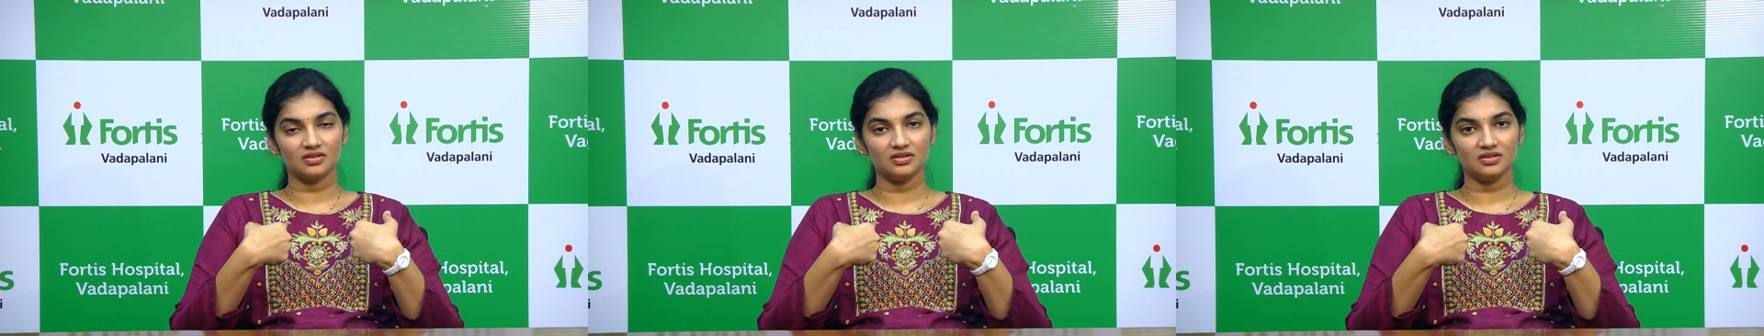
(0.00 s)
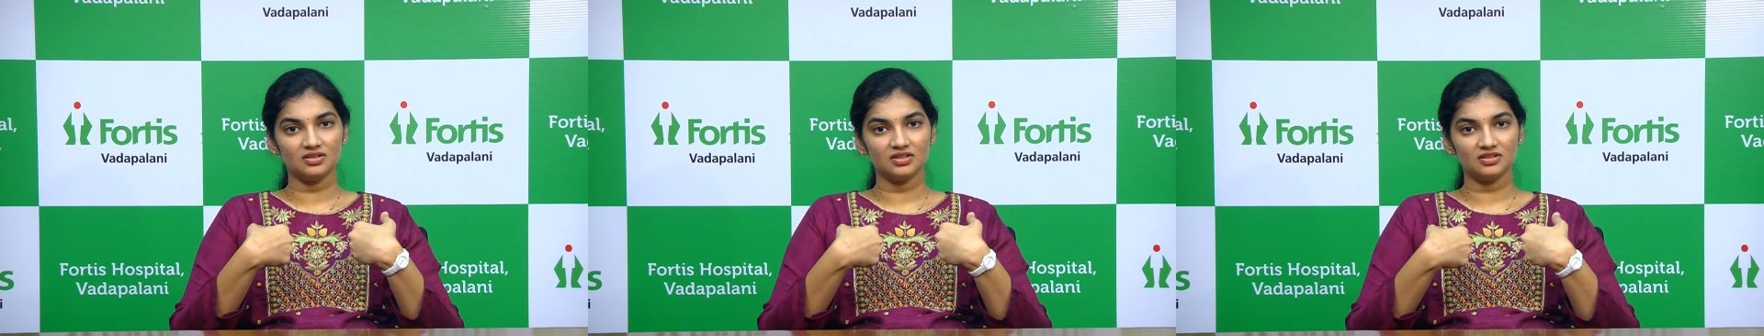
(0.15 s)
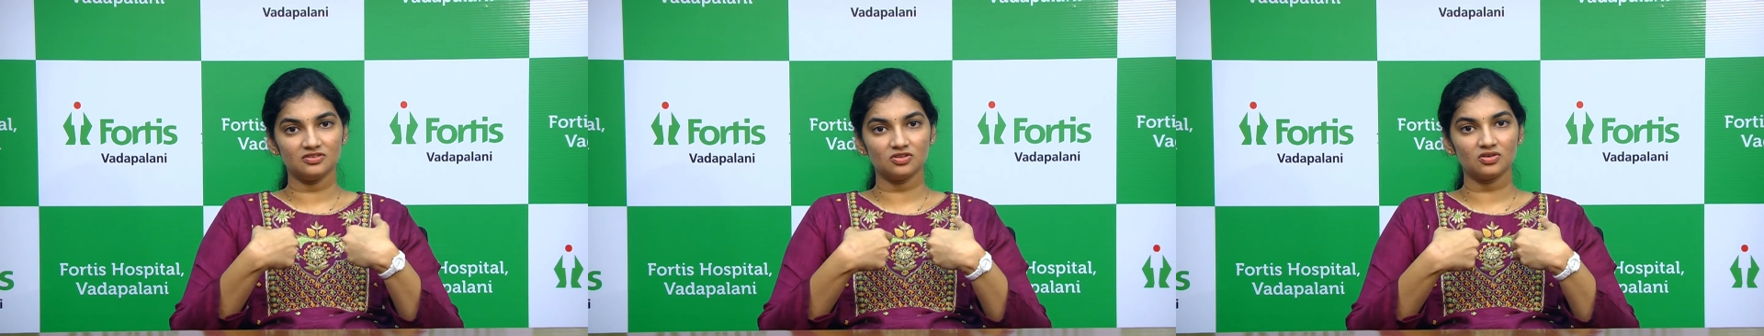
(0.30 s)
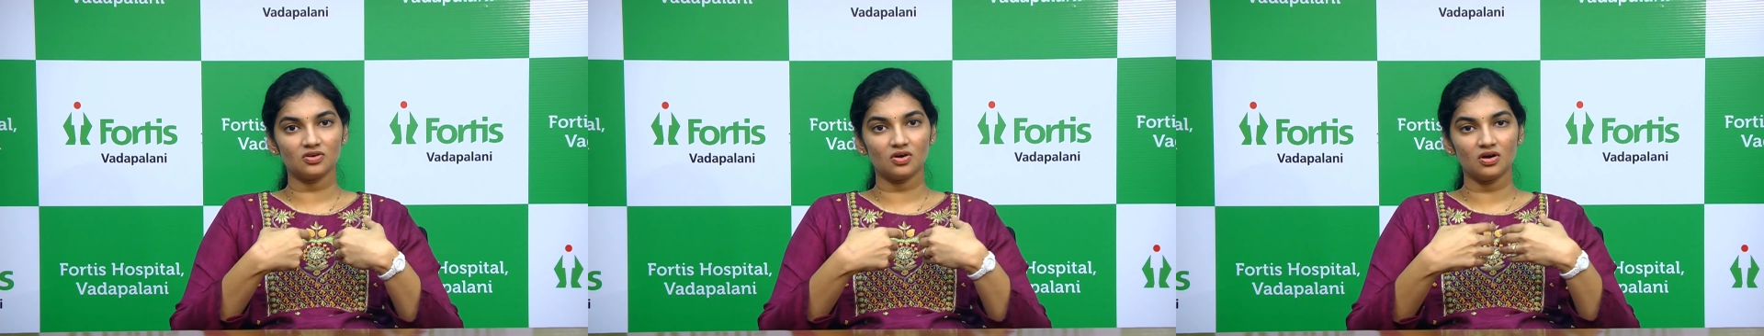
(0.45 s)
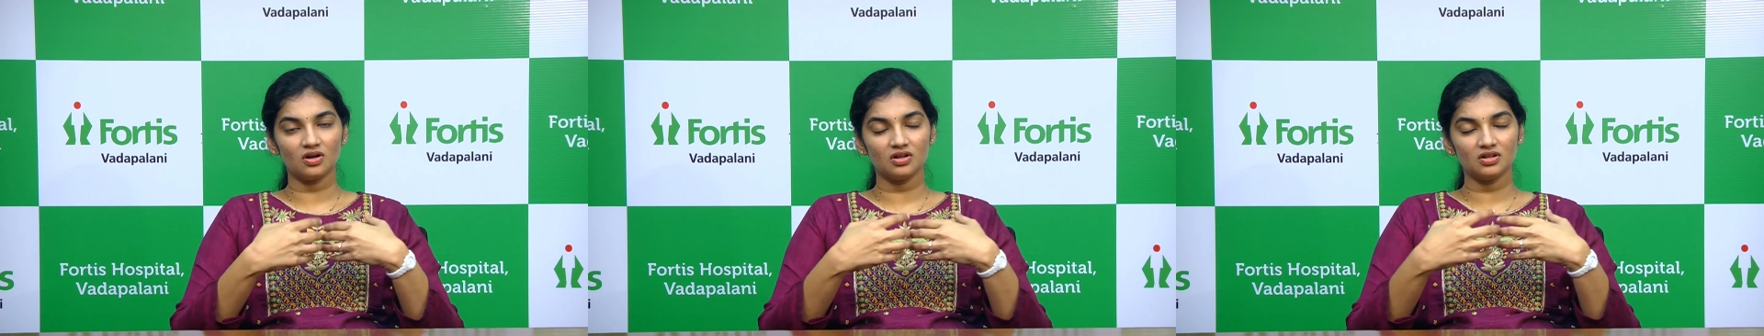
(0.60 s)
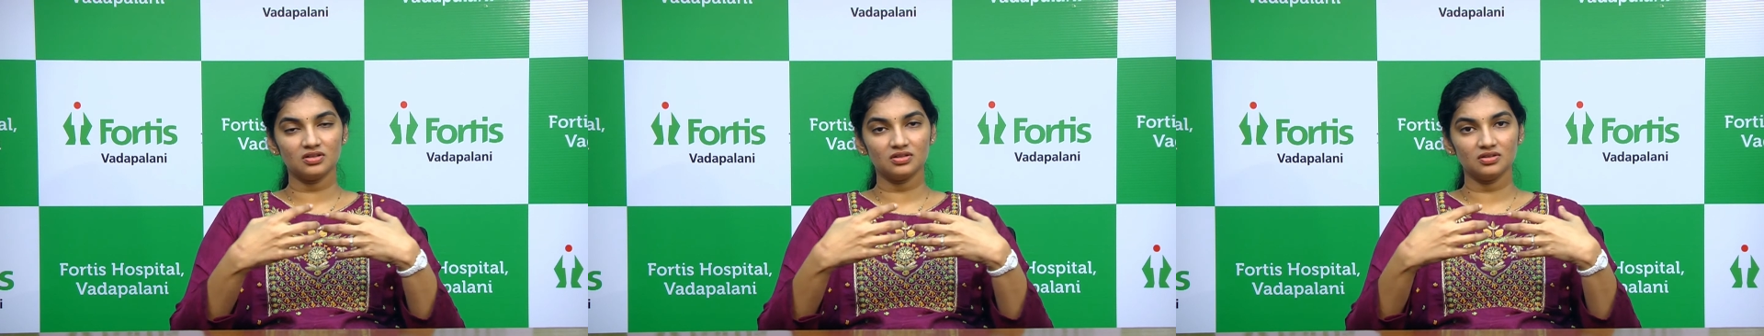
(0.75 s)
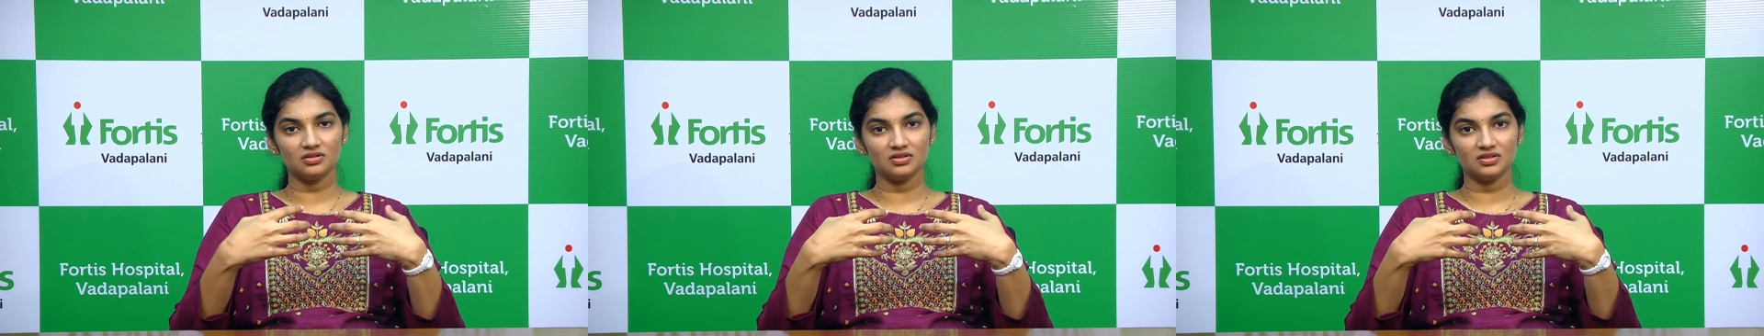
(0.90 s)
These are
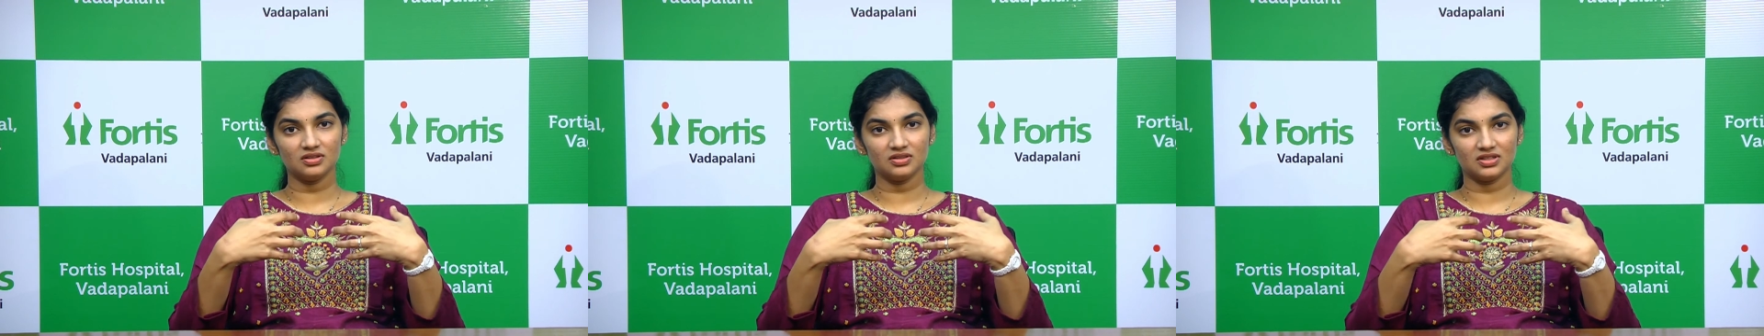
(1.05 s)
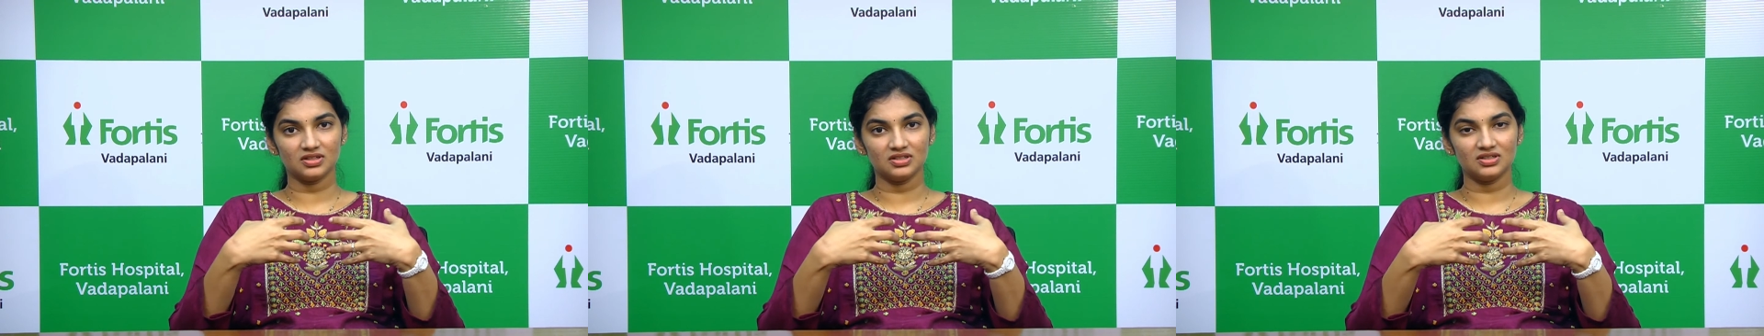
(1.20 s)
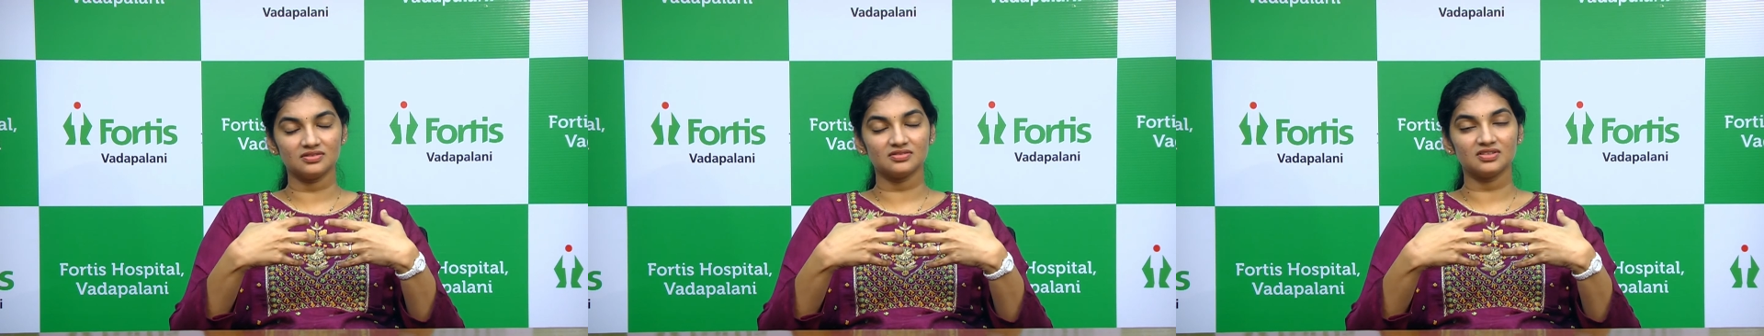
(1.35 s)
all the